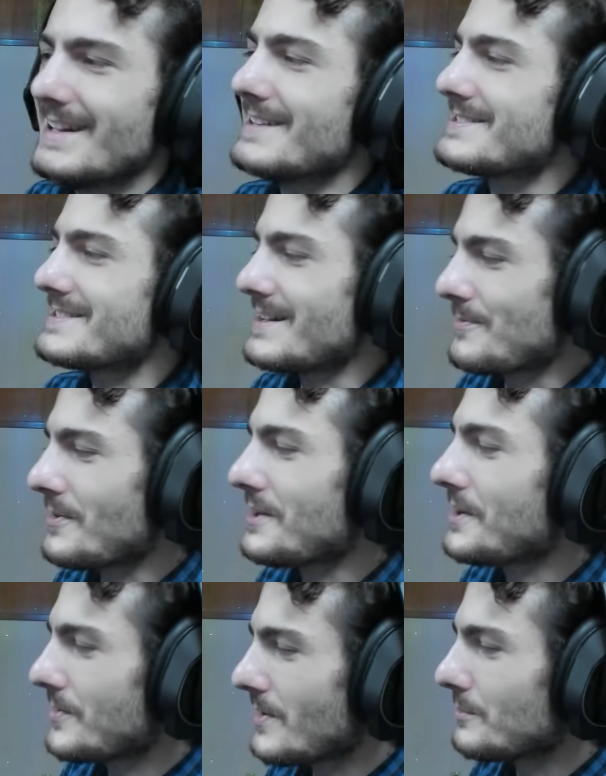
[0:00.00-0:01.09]
That's
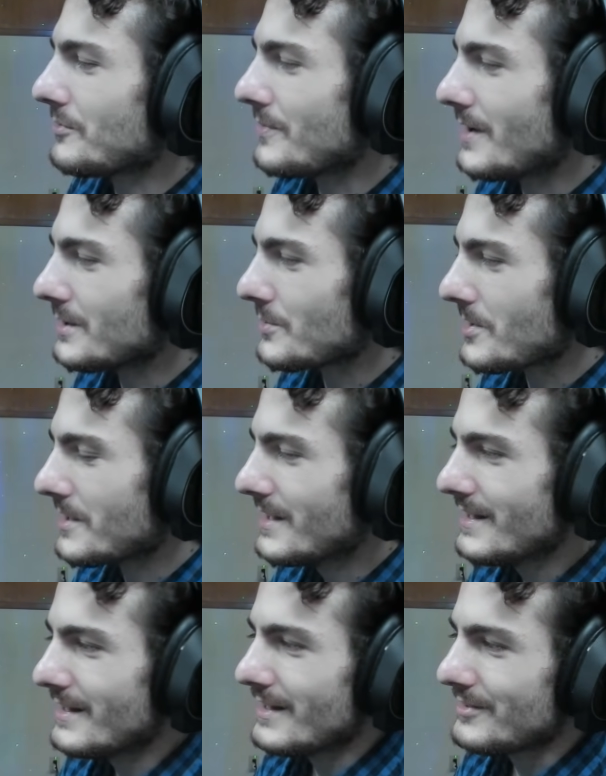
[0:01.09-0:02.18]
definitely a Grummz follower.
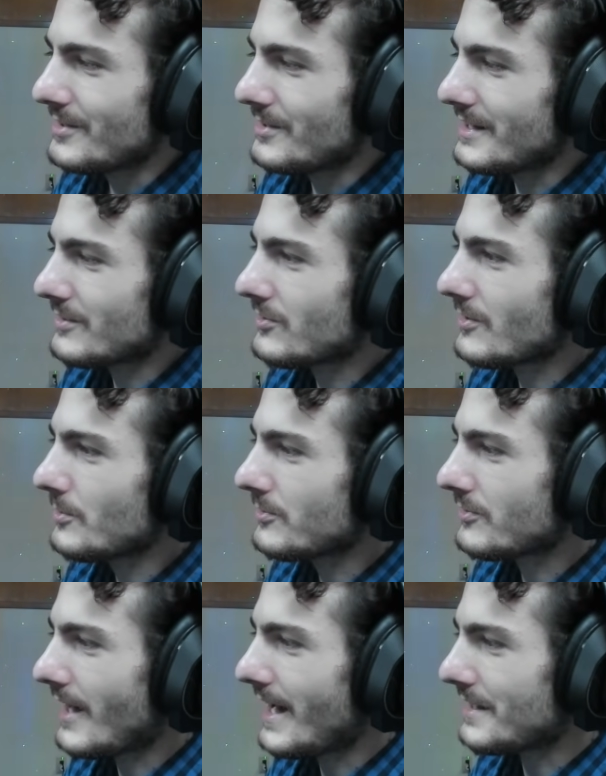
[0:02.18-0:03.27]
Dude, it's so
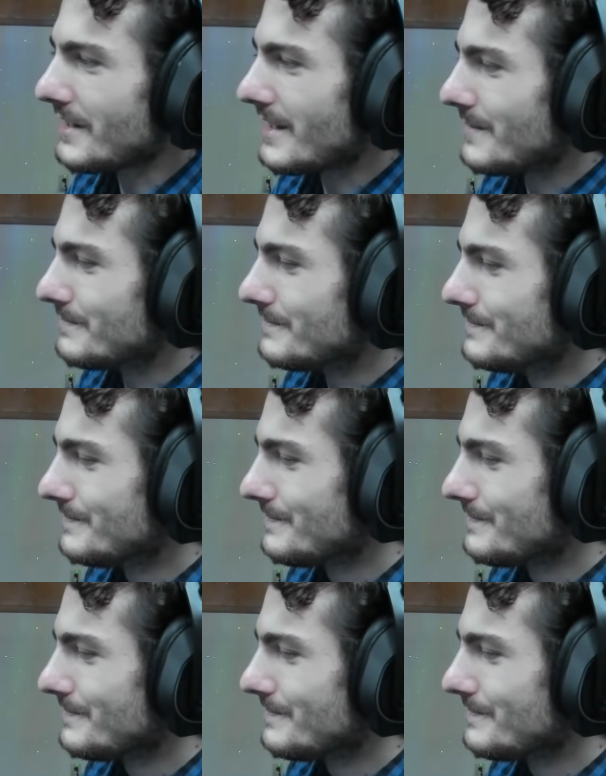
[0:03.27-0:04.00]
sad, um...